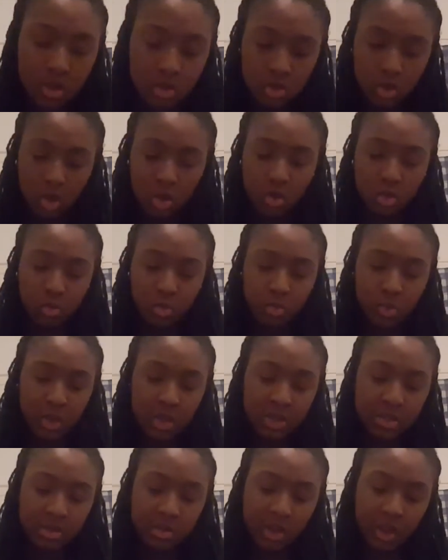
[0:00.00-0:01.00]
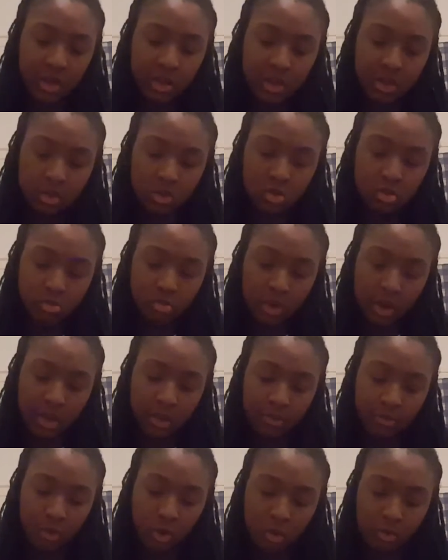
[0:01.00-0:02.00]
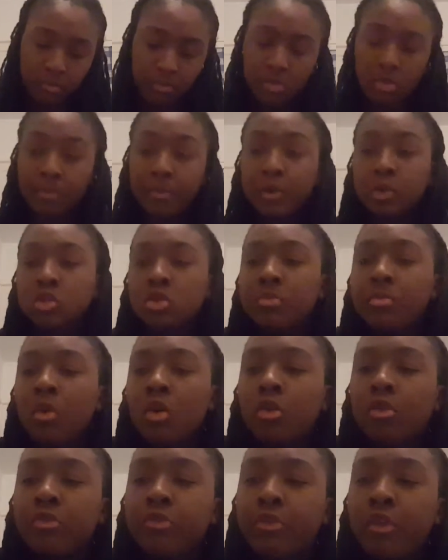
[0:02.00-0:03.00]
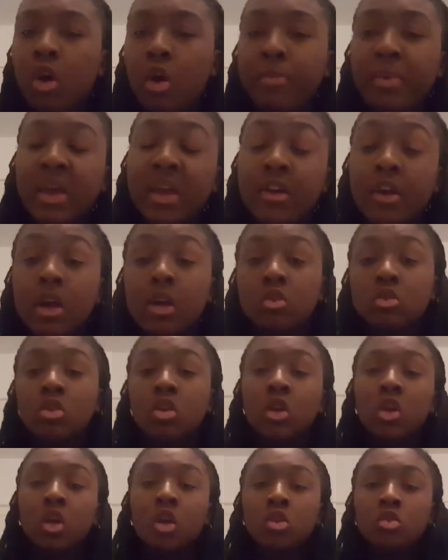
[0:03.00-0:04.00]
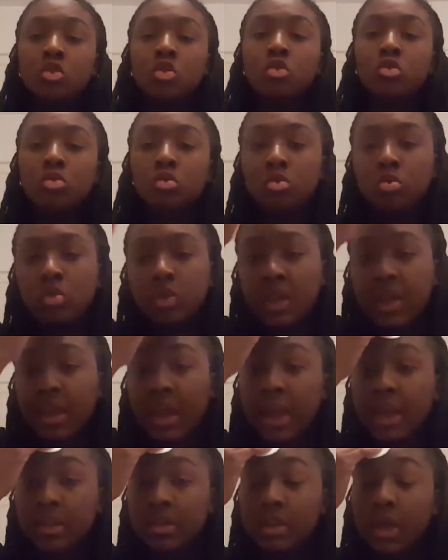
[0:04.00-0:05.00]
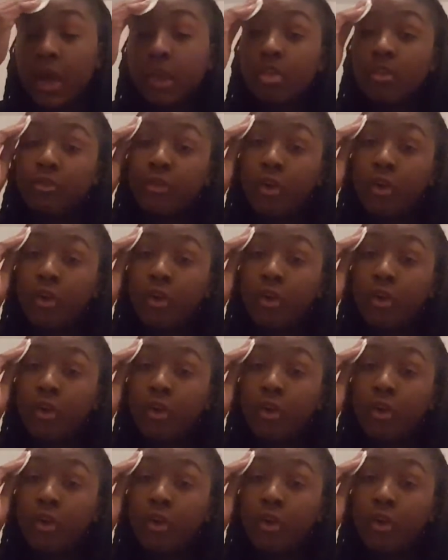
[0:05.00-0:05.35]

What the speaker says: So we decided to race from the bottom of our playground to the gate at the